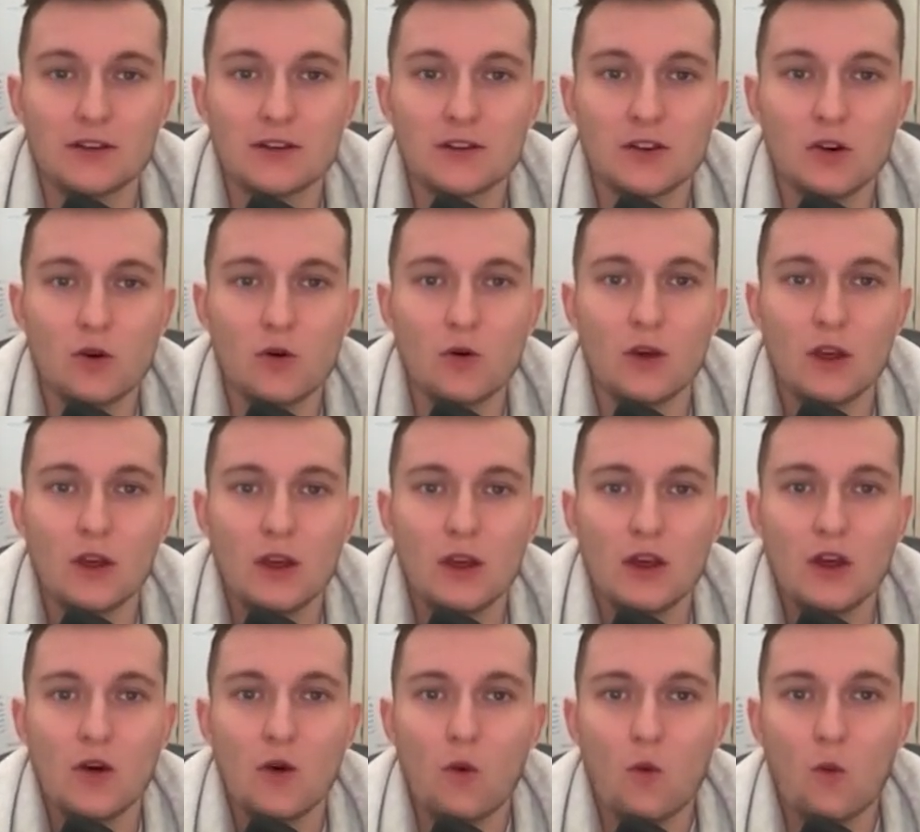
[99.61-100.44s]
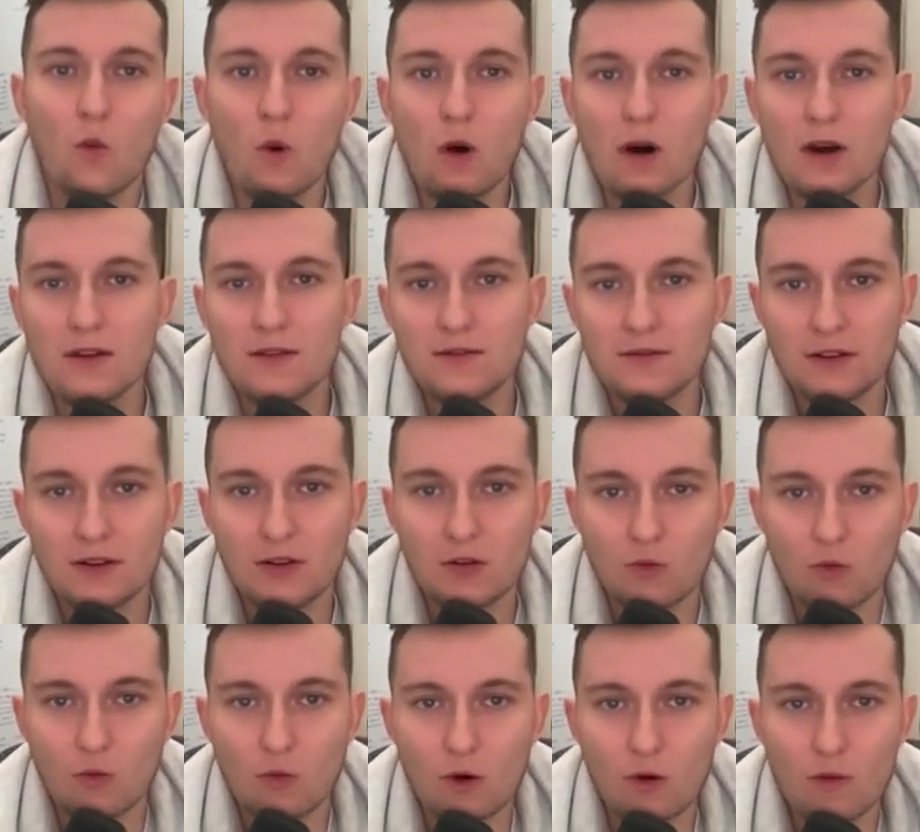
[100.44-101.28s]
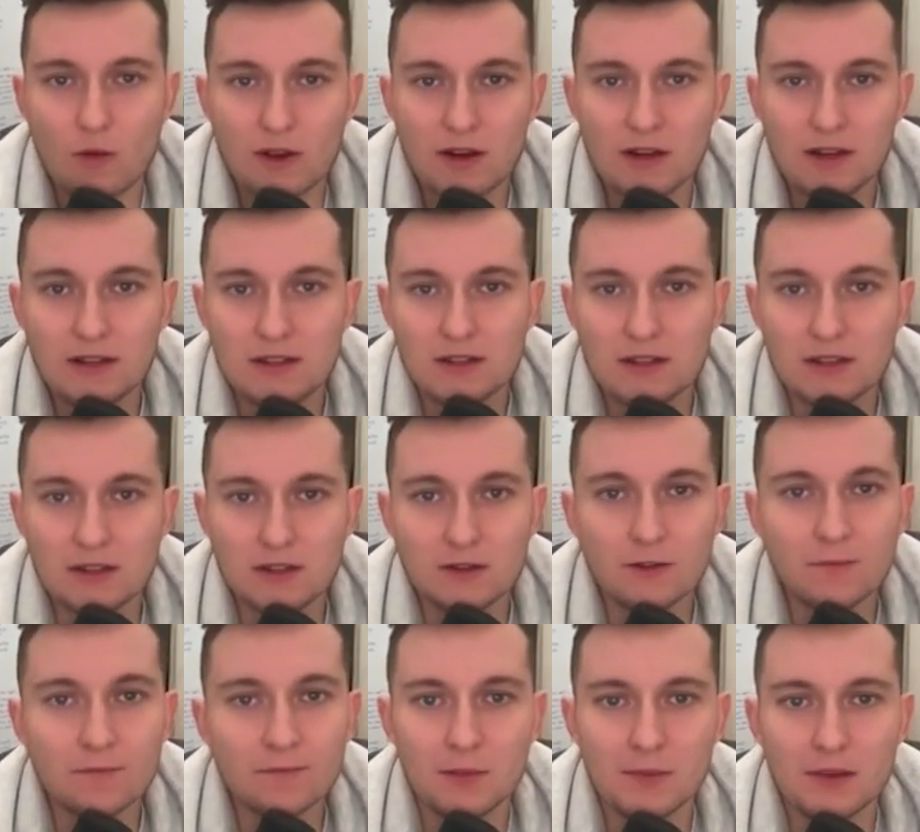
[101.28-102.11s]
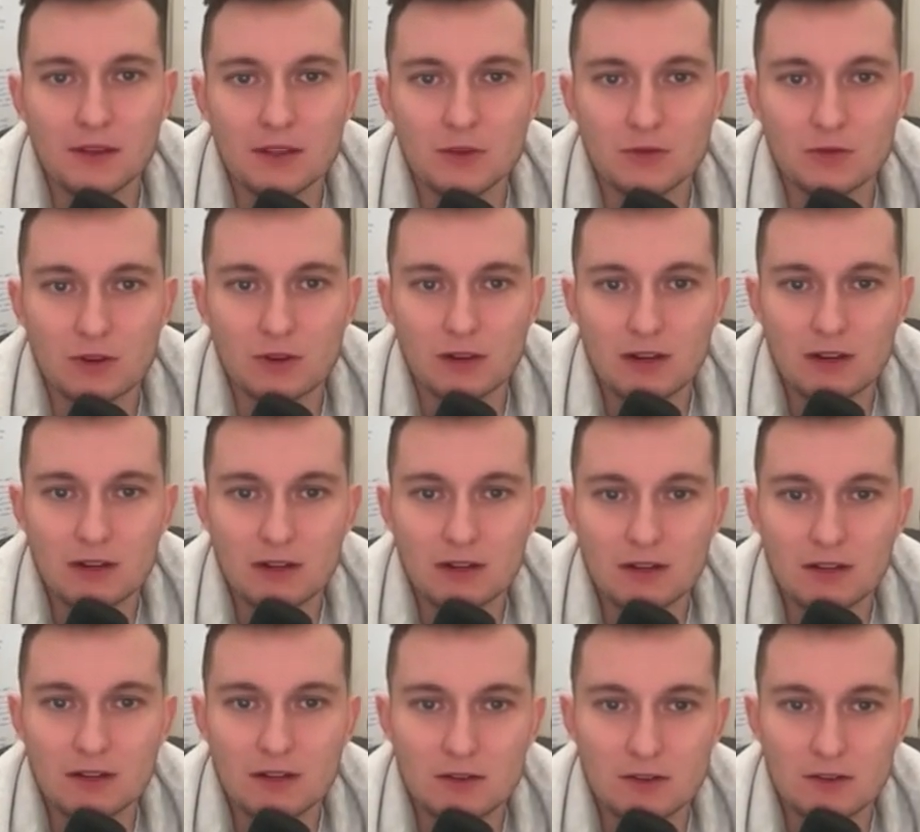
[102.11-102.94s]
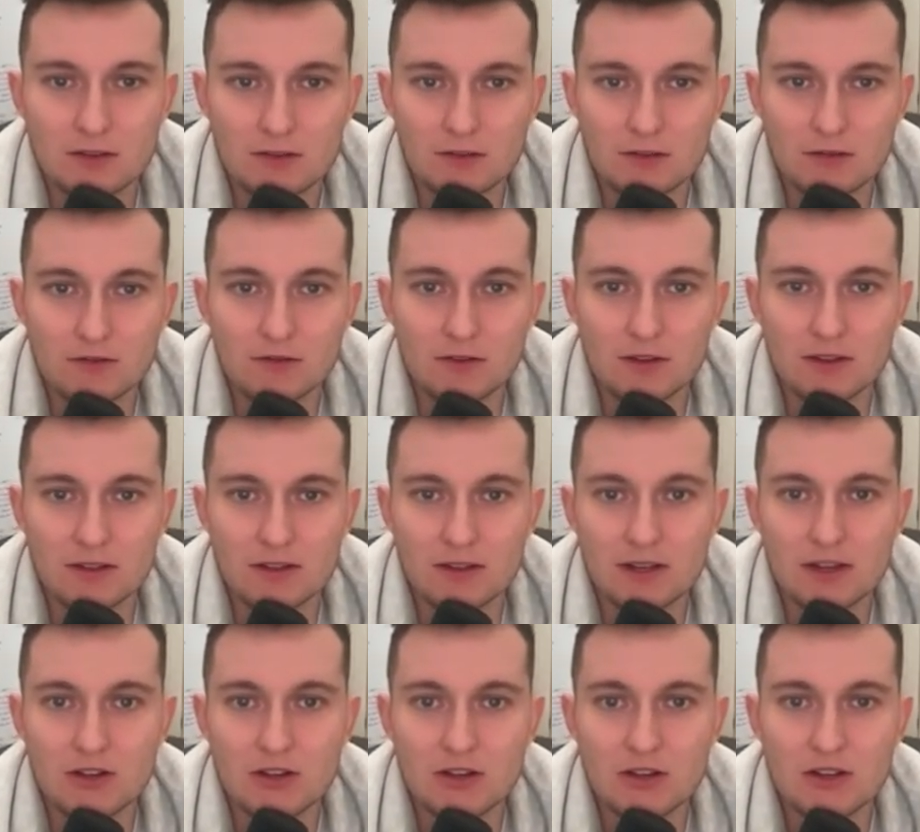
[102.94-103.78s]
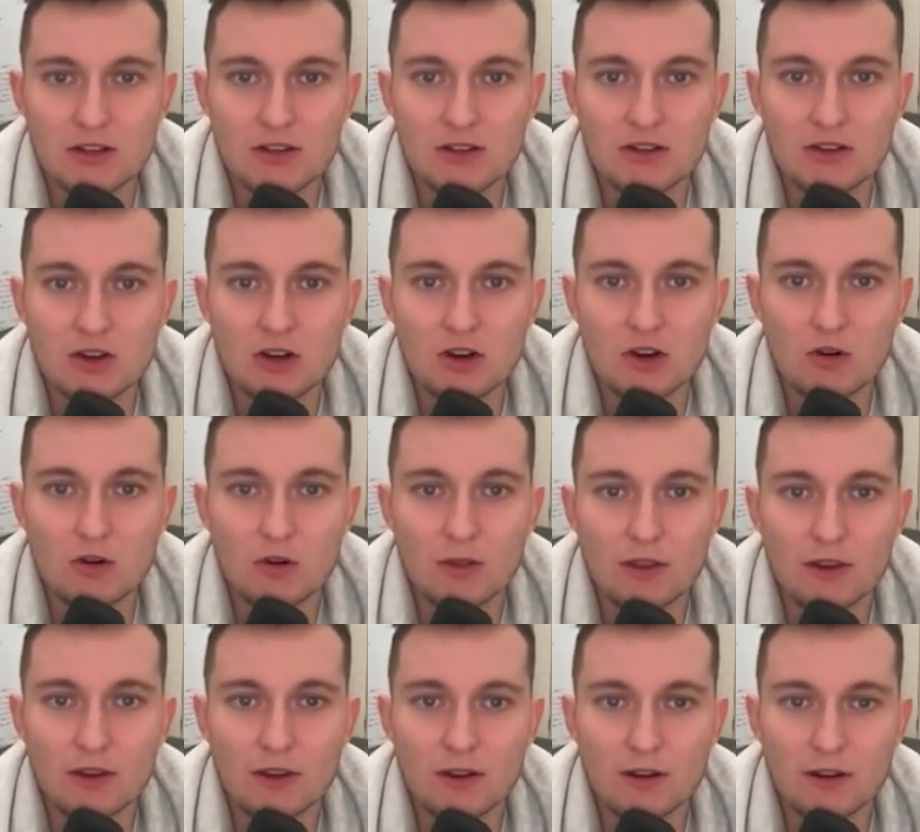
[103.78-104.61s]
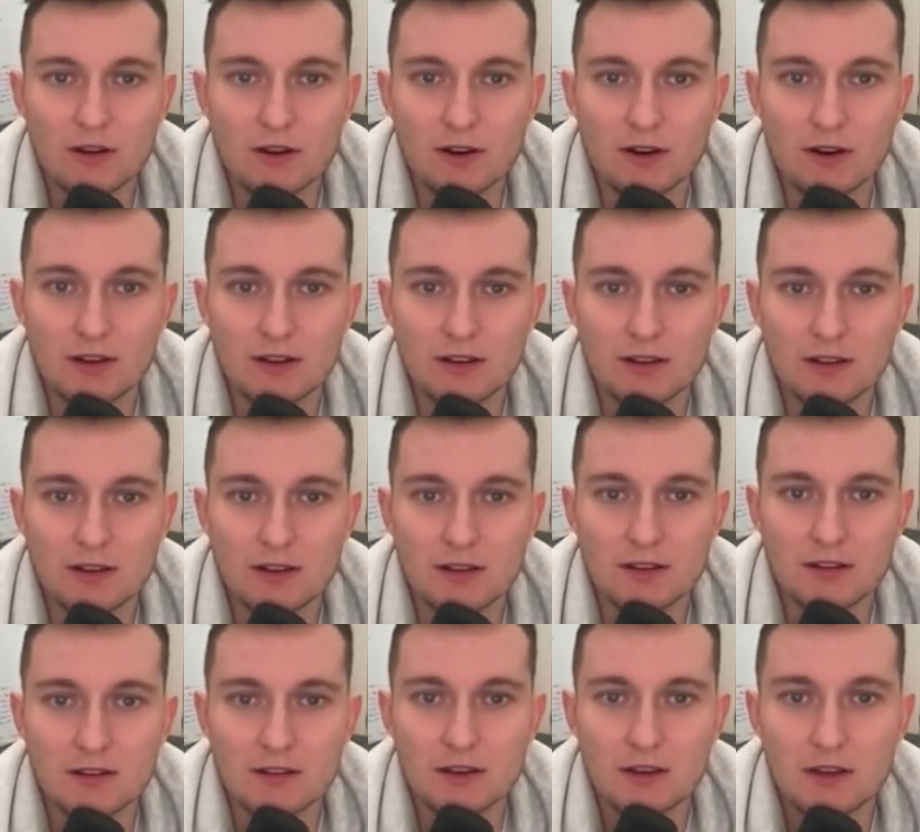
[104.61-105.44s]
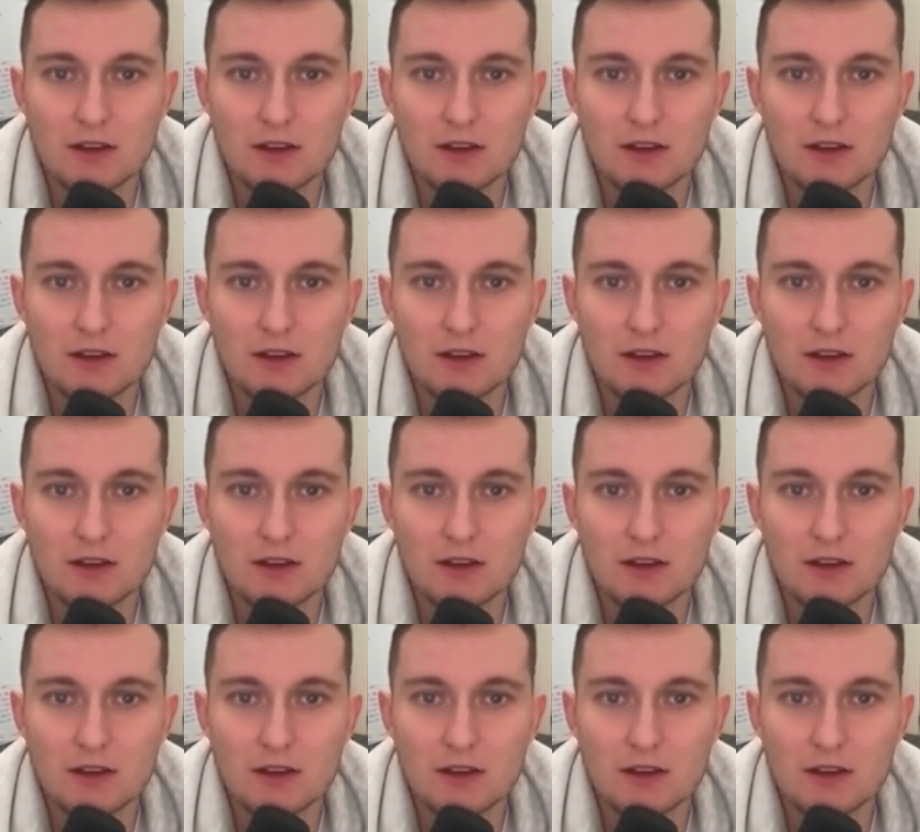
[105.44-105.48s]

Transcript: So one, what we're going to need to do is we're going to need to essentially know what the target audience is.